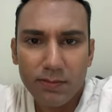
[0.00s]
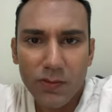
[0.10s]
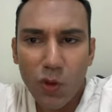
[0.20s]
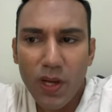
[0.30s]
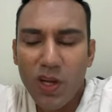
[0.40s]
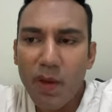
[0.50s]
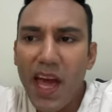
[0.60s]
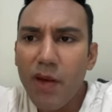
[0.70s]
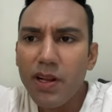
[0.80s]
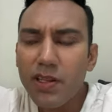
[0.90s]
Or when your
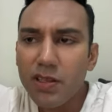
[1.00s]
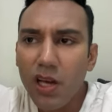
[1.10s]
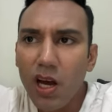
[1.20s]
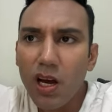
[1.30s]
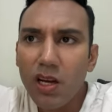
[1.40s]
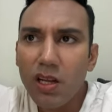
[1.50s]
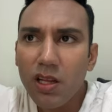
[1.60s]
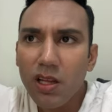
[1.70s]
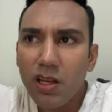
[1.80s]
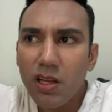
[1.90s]
parents are
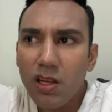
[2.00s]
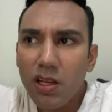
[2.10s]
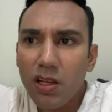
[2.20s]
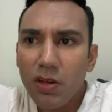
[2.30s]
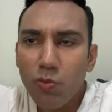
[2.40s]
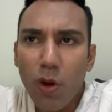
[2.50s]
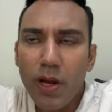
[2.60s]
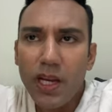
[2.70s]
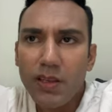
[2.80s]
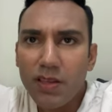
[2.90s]

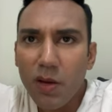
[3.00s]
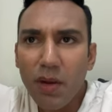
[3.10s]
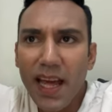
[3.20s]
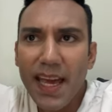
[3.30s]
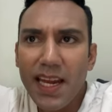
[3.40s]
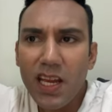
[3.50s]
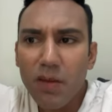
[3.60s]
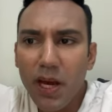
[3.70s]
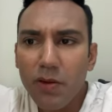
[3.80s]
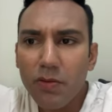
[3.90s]
worried, complaining
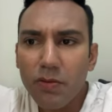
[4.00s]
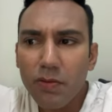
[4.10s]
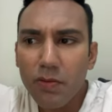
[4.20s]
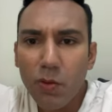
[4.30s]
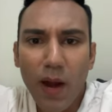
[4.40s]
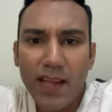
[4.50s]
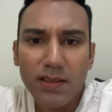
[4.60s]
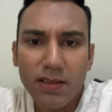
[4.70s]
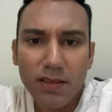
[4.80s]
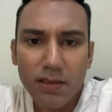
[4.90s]
about the
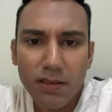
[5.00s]
rent?